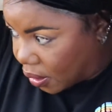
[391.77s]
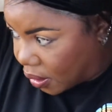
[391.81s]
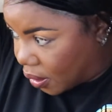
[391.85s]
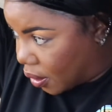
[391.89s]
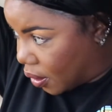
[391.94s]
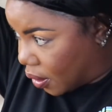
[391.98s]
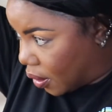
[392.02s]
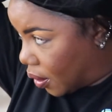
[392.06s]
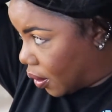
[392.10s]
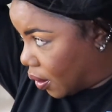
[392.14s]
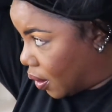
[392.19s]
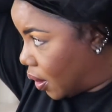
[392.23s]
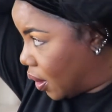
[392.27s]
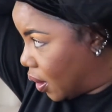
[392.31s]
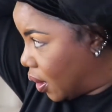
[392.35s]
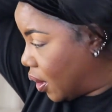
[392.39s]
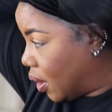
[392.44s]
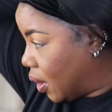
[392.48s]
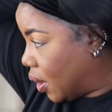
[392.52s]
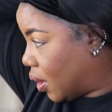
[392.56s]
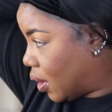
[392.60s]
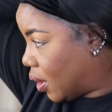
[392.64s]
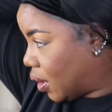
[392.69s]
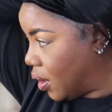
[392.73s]
uh,
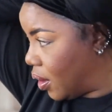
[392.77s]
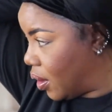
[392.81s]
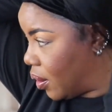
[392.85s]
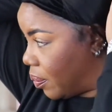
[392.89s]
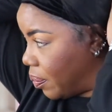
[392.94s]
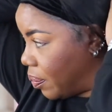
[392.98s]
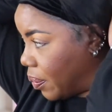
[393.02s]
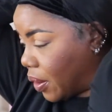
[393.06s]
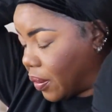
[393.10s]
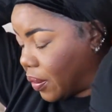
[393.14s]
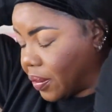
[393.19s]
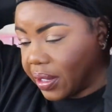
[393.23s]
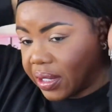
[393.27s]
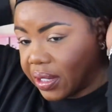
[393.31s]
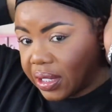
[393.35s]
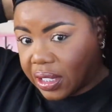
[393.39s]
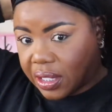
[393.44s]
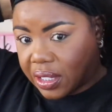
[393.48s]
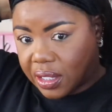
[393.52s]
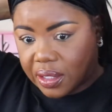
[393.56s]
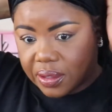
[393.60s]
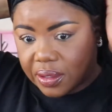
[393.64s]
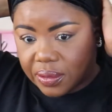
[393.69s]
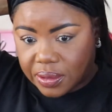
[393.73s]

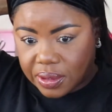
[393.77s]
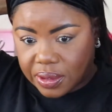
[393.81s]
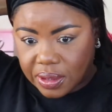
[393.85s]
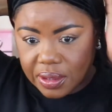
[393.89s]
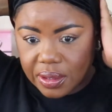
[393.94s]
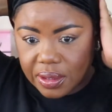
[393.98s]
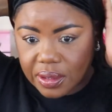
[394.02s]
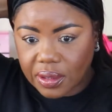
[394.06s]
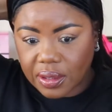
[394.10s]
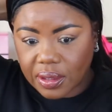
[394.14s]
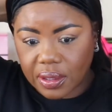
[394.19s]
ponytail holder.